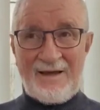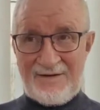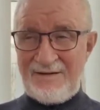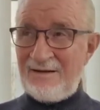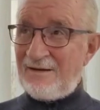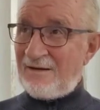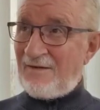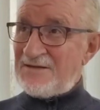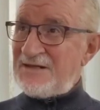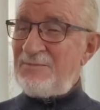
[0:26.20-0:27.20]
And then
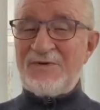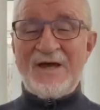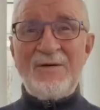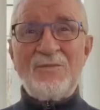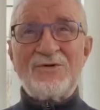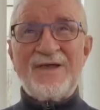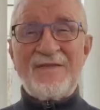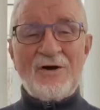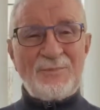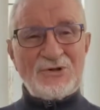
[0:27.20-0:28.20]
at the same time we'll
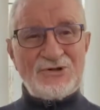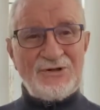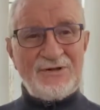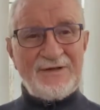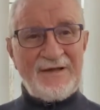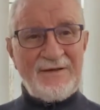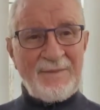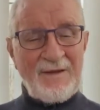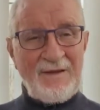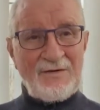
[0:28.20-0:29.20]
take the opportunity
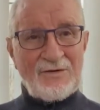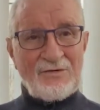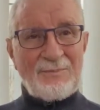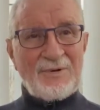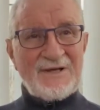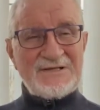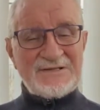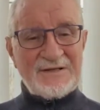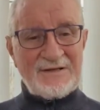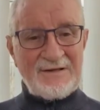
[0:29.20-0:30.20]
to
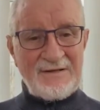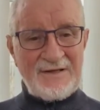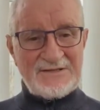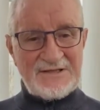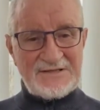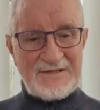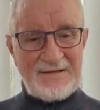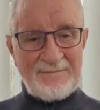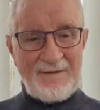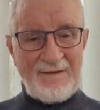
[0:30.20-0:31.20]
replace the
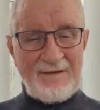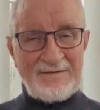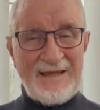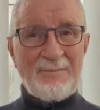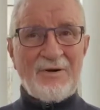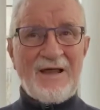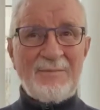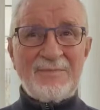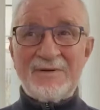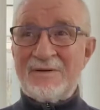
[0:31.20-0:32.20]
existing table
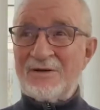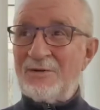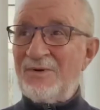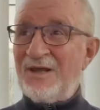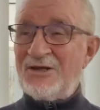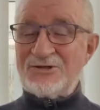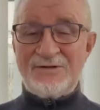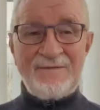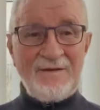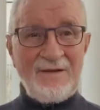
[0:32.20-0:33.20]
lamp
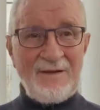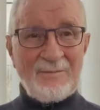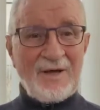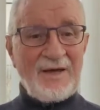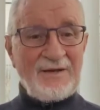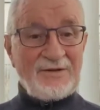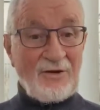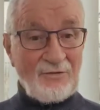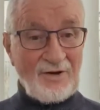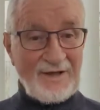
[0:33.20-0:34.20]
illumination by
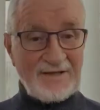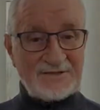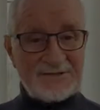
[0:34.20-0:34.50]
downlights.